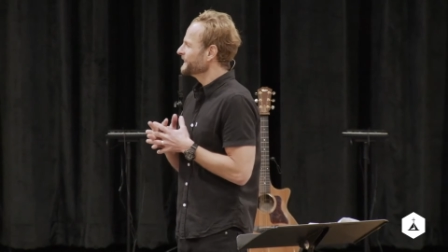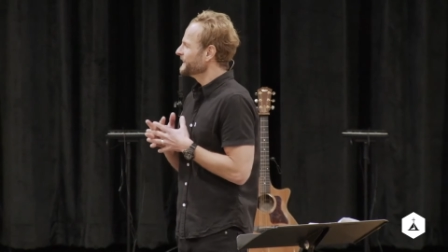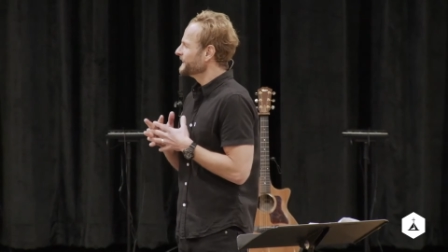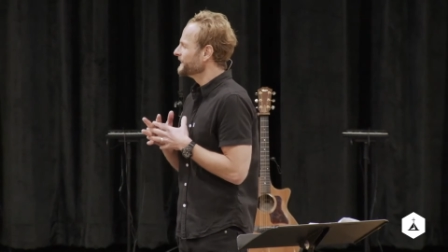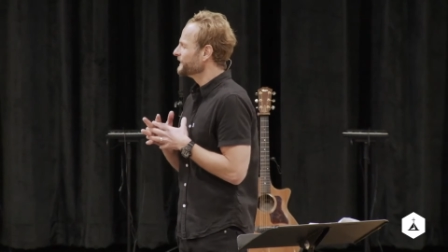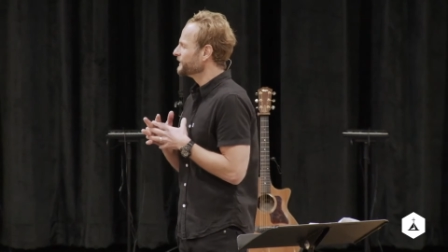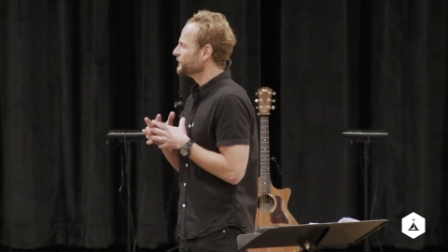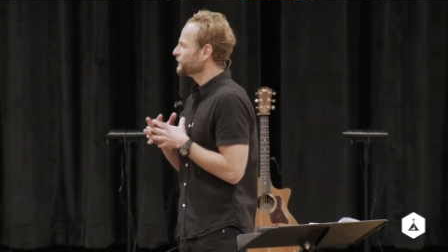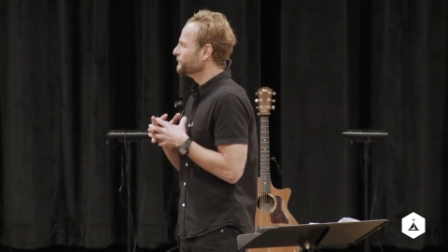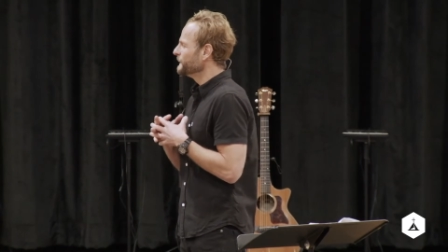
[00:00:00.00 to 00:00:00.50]

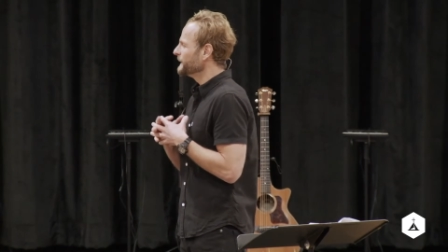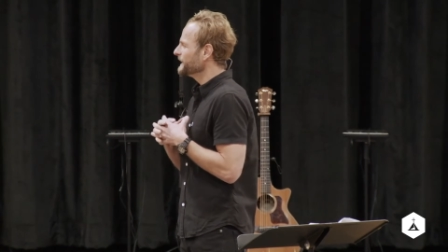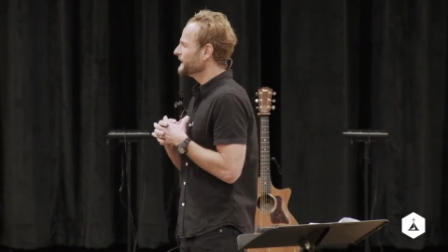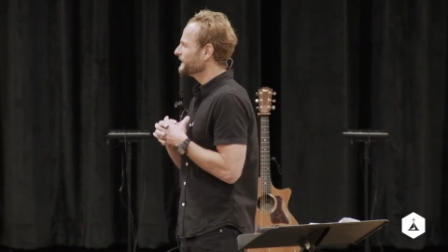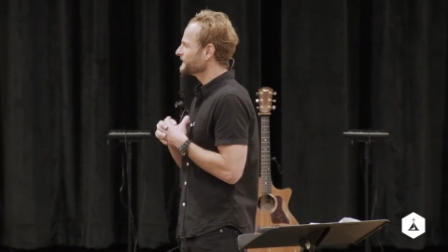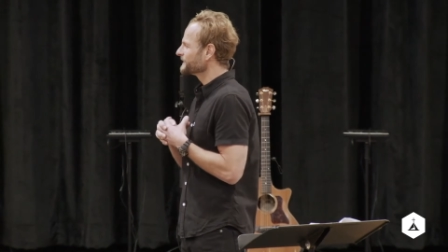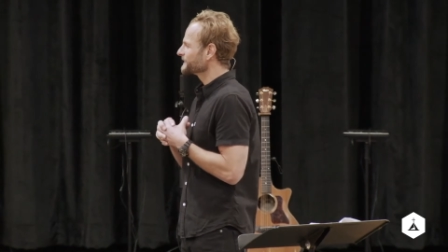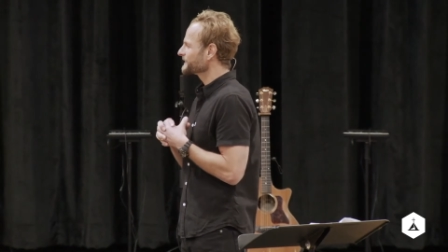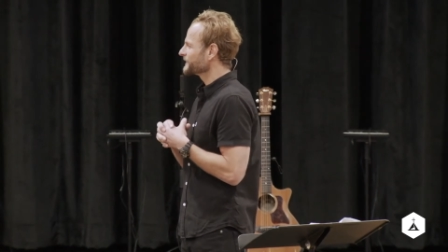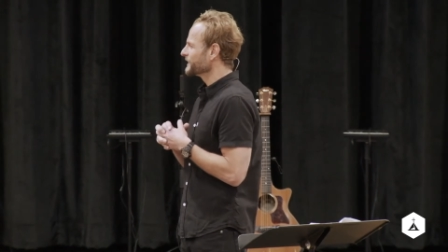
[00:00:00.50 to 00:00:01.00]
"You know, the big
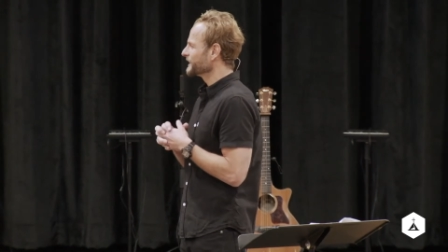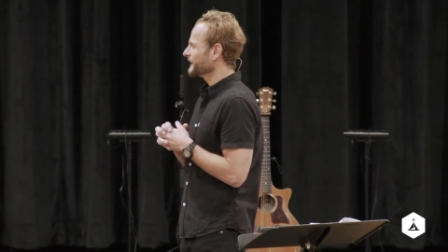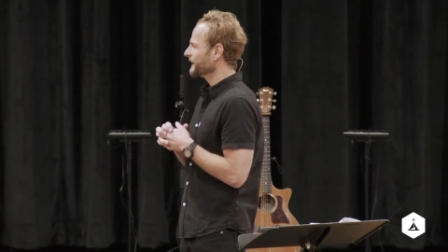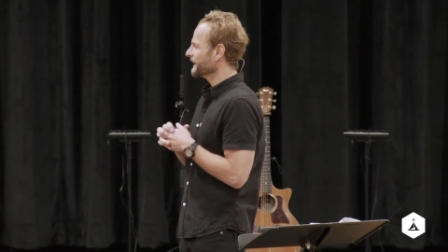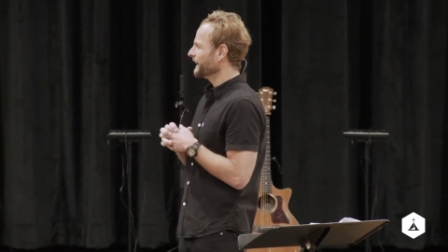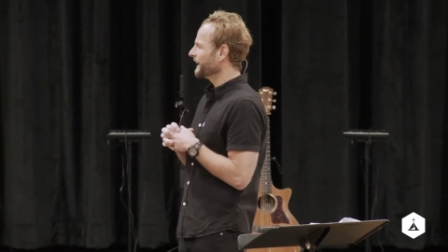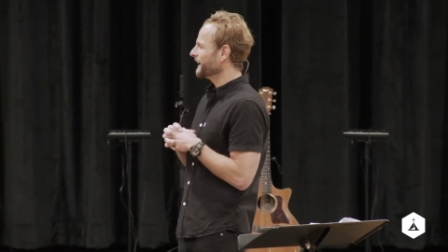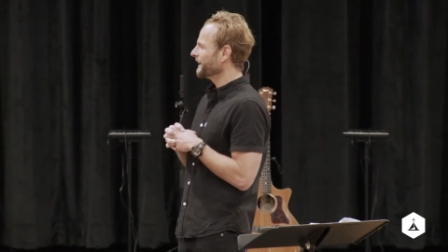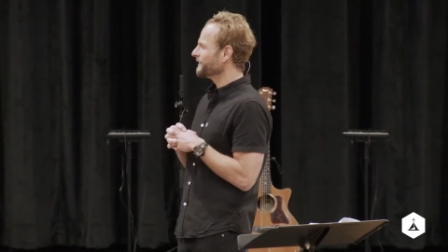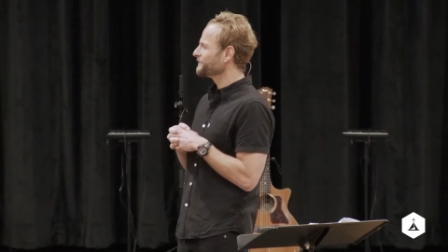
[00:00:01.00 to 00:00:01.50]
concern that
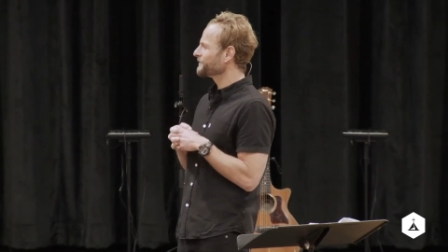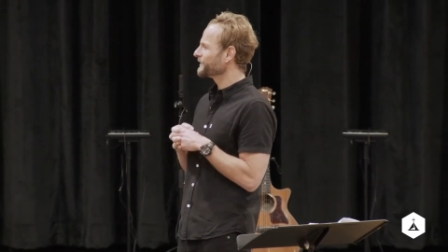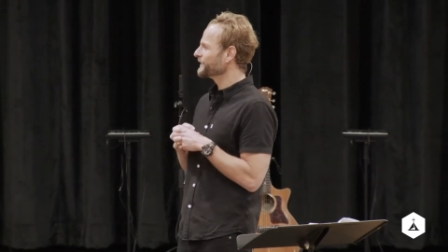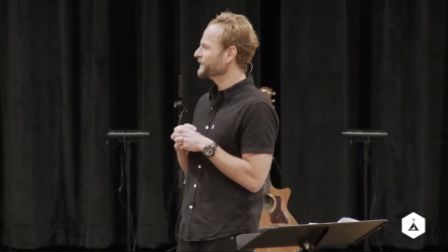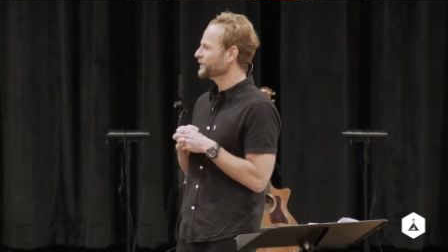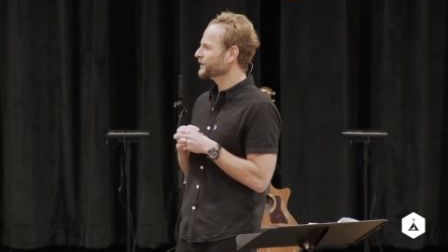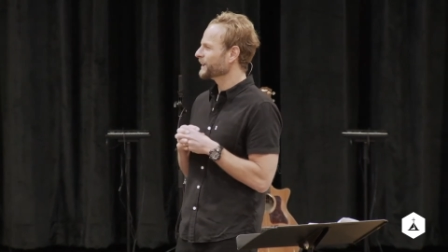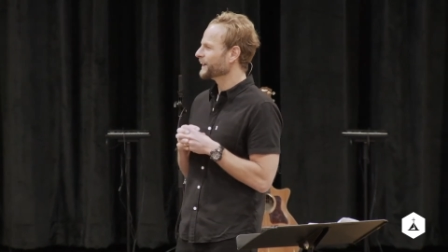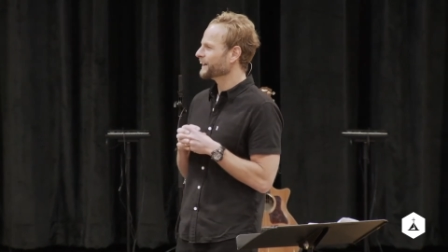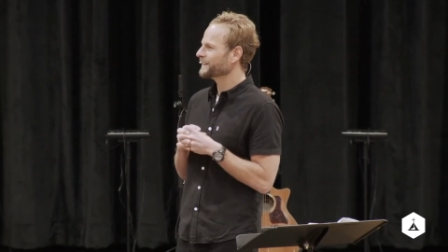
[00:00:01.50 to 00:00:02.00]
I have for
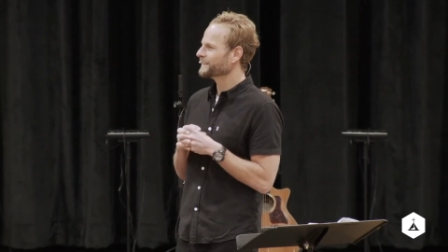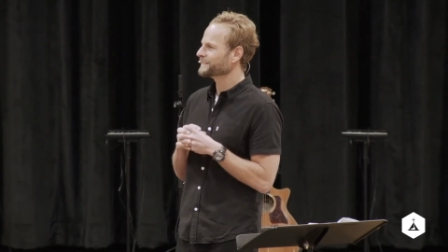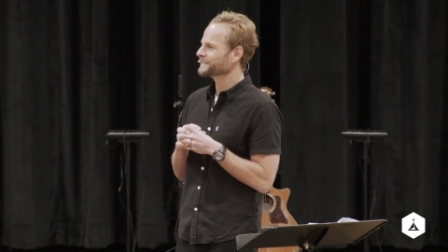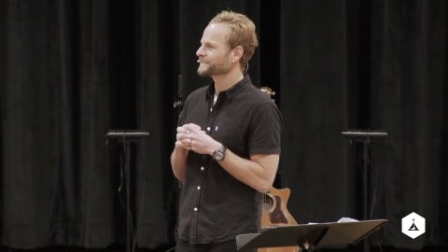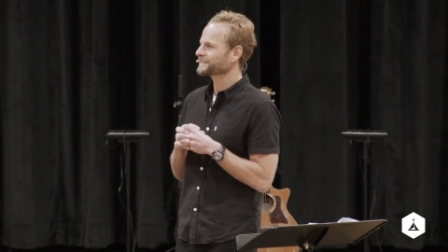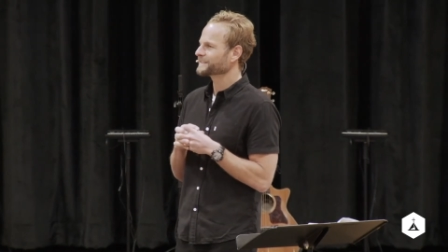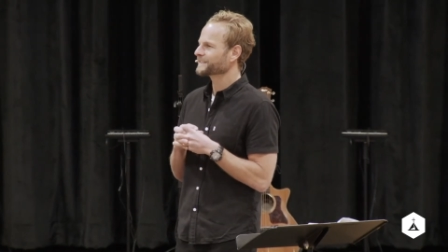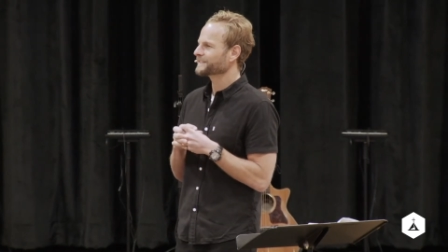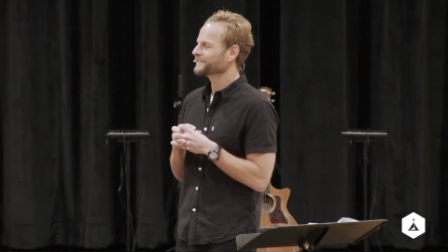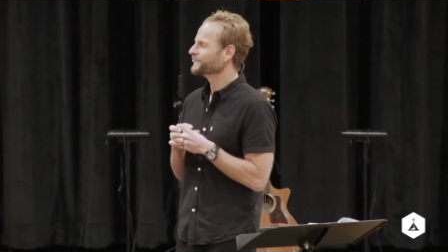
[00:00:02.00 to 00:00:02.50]
you
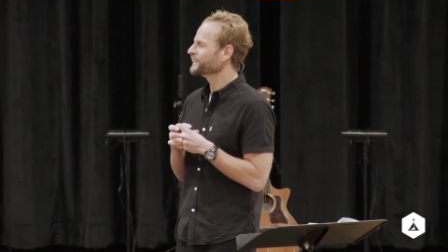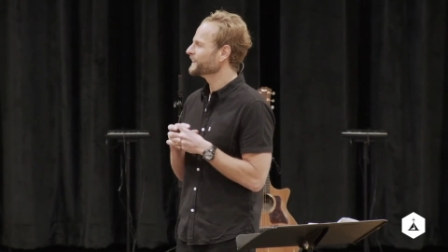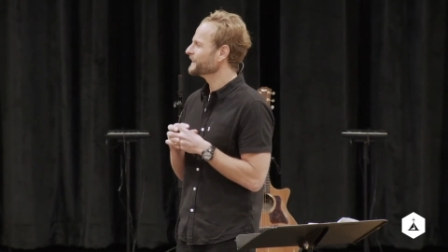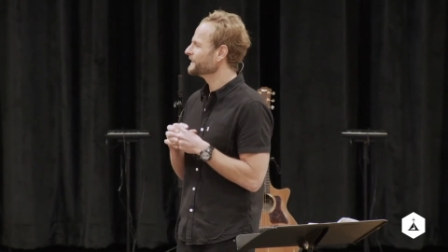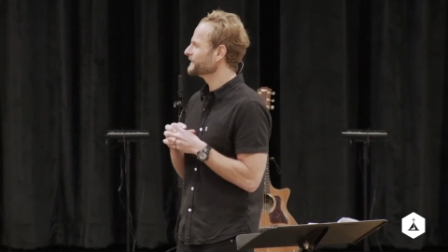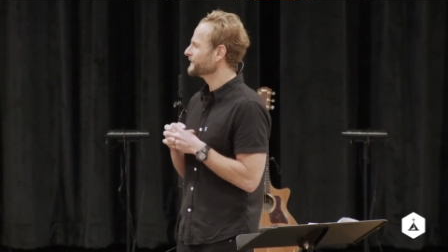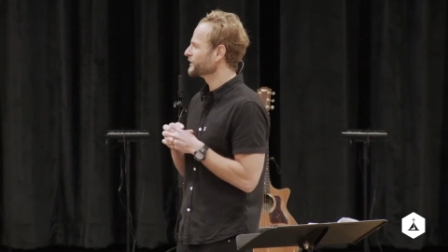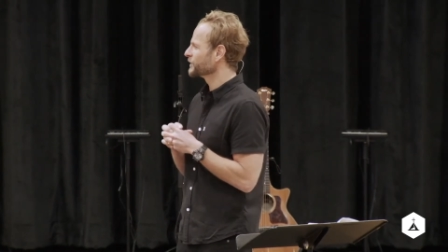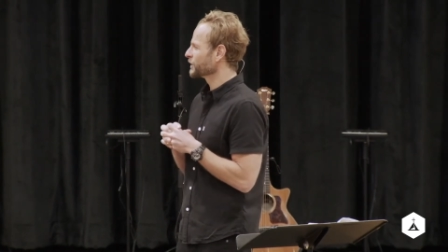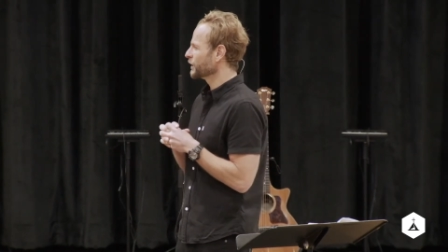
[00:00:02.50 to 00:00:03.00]
guys
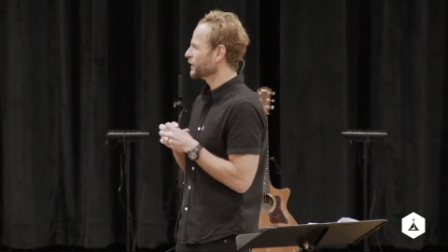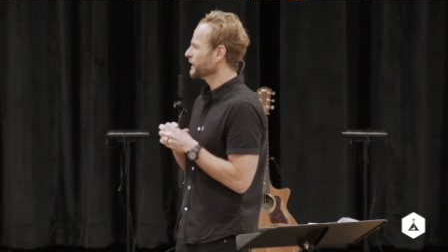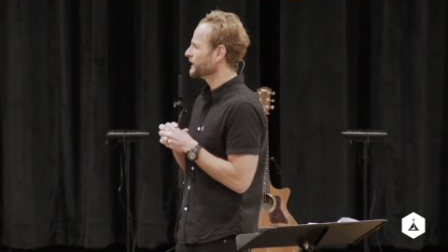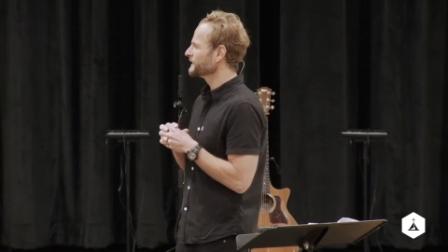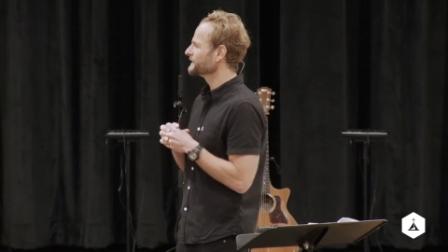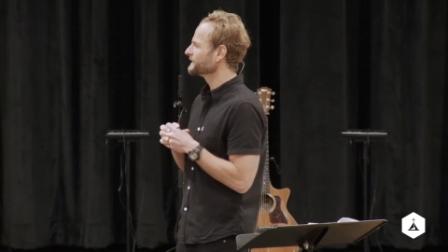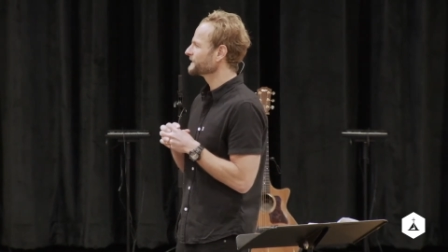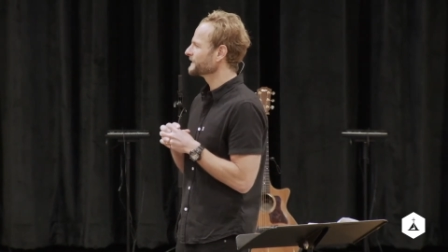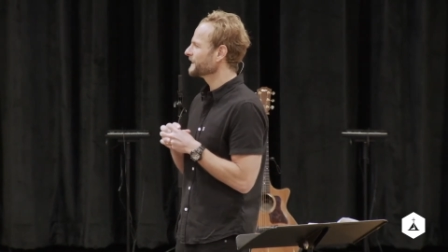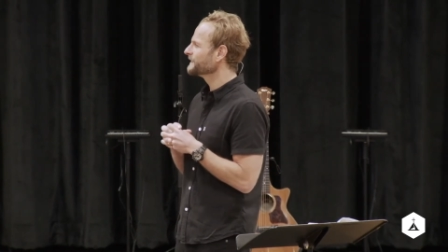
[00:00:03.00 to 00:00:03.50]
with your
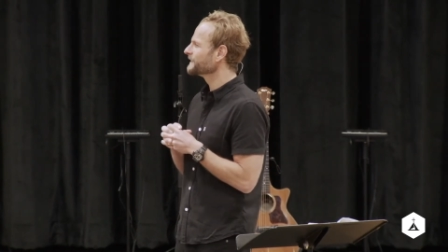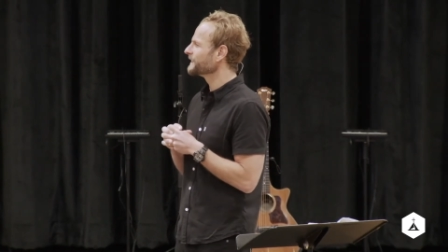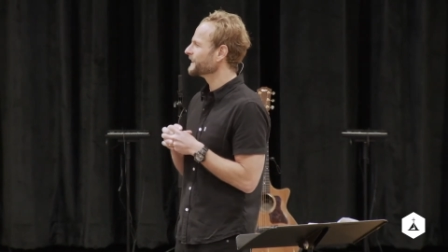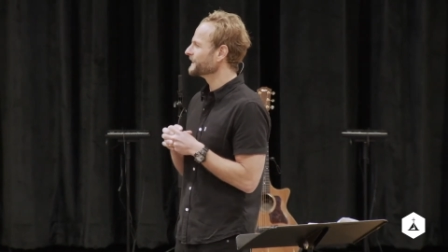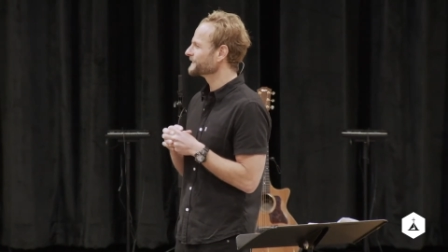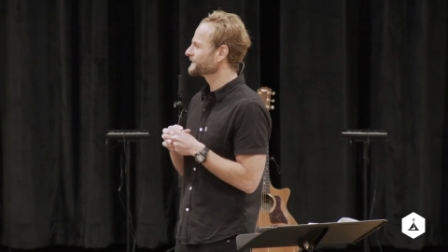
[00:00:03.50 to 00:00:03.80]
launch Sunday.